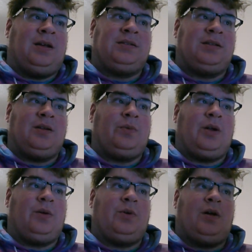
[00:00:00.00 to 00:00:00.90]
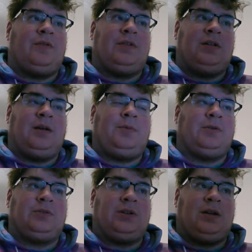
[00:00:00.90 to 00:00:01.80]
said when I went off the
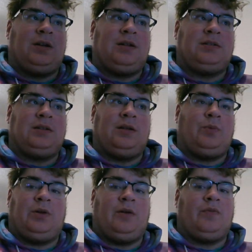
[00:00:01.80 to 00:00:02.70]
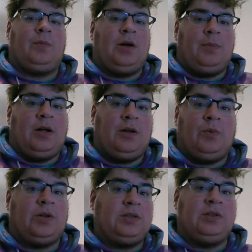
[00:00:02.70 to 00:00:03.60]
depot shot, I said whatever my body
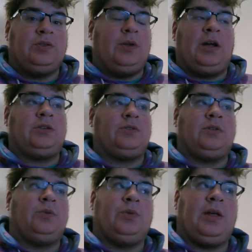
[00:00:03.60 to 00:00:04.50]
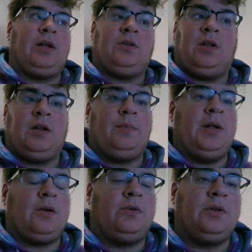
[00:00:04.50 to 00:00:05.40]
wants to do naturally without a lot of
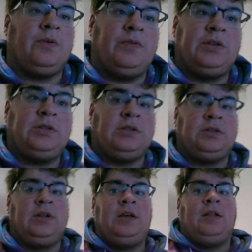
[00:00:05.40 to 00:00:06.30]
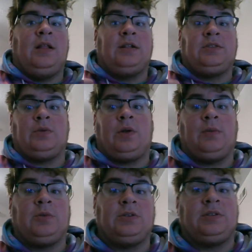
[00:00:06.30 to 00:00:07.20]
medical intervention, that's what
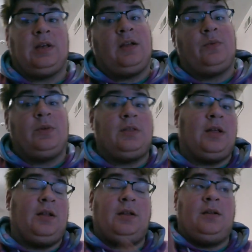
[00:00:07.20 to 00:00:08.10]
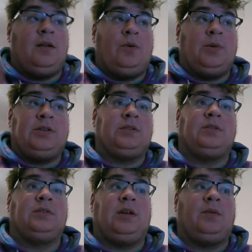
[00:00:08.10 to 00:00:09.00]
I'm going to side with, and nobody's
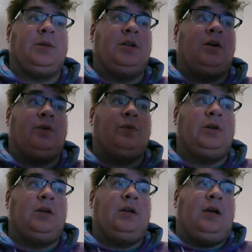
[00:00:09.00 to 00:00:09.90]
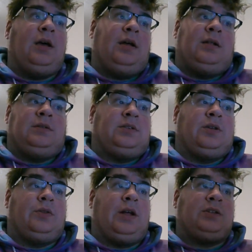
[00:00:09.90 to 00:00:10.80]
going to tell me no. And
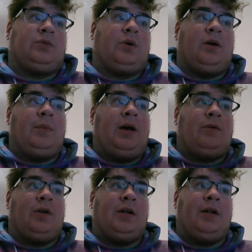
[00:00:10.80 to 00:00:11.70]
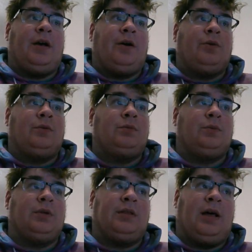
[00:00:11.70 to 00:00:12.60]
so that's where I'm at right now
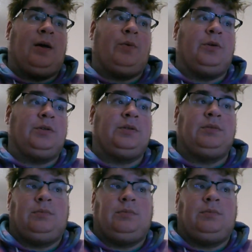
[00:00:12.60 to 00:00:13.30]
with that one.